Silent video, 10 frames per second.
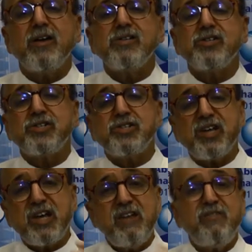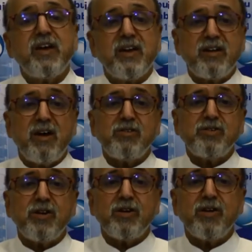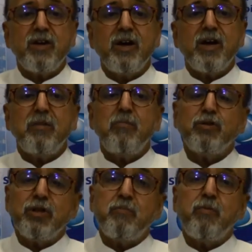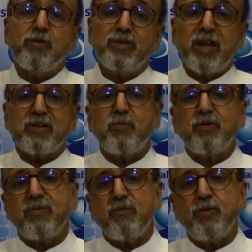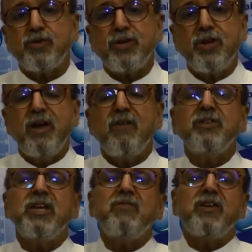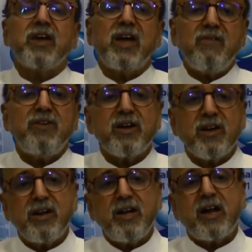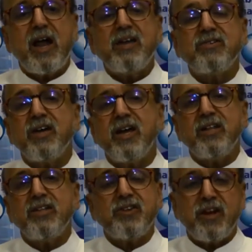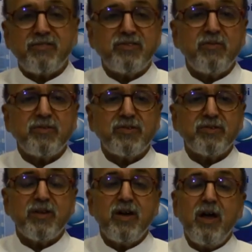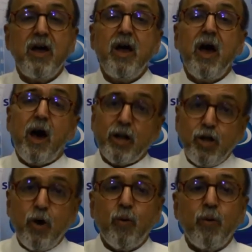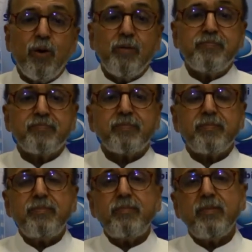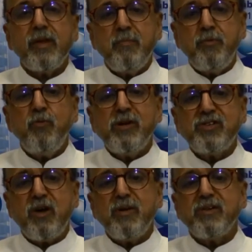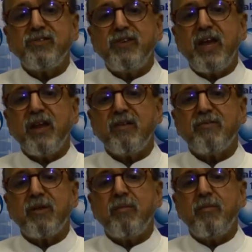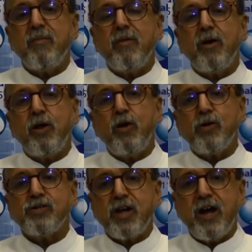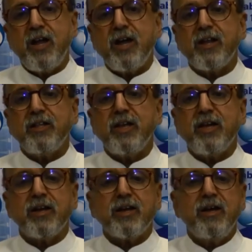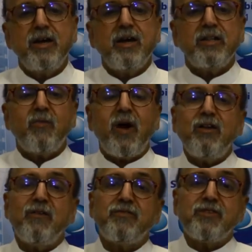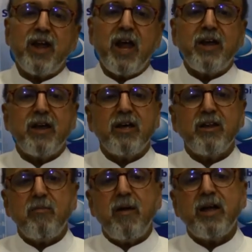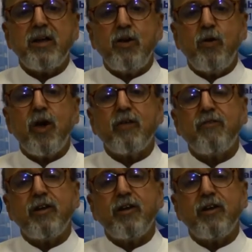significant downturn in both imports and exports of goods, with even heavier declines in the trade of services. Although improvements have been seen from lows earlier in the year, the value of trade remained lower for